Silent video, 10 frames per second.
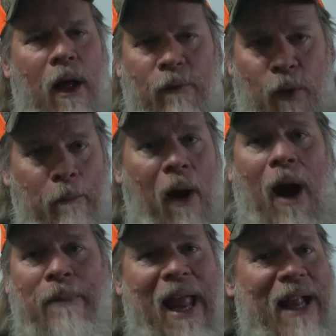For
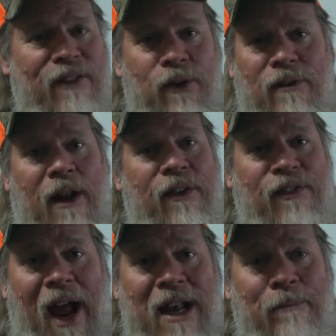bobcats, I use a lot of
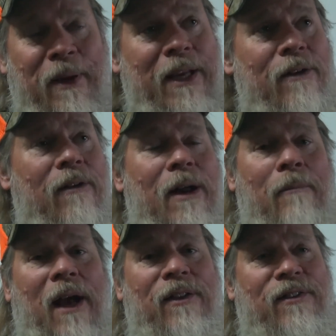side appeal at
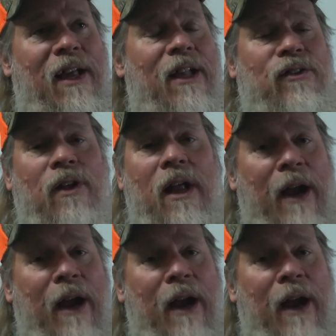my sets.